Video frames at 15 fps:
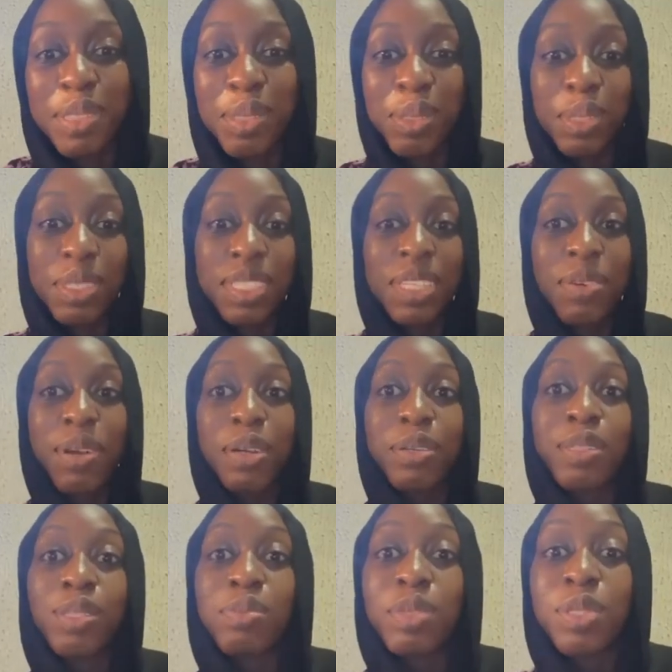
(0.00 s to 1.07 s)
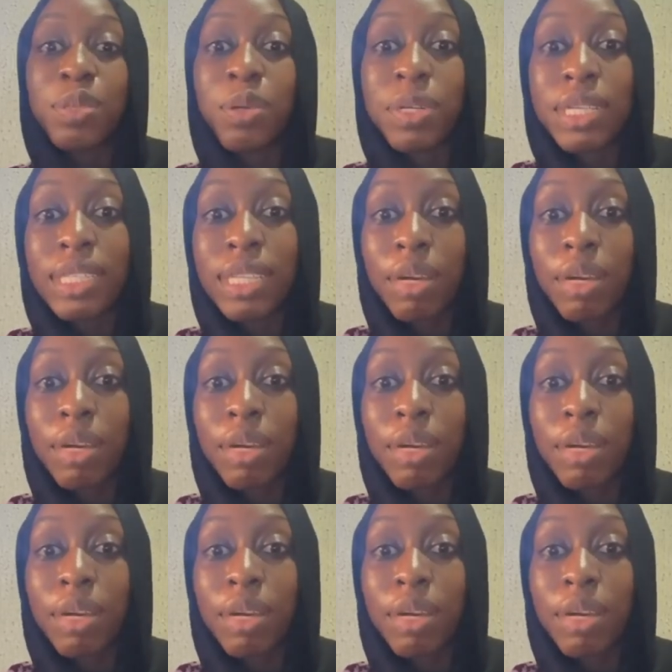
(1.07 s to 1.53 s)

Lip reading: So today we're going to be talking